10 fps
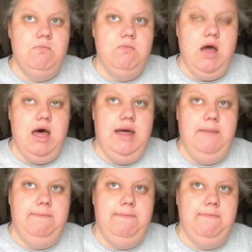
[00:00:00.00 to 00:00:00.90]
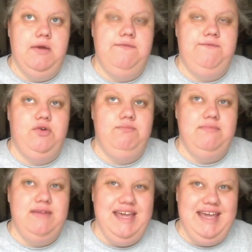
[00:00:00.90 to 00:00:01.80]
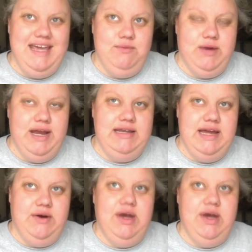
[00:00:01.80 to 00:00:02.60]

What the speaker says: for me right now,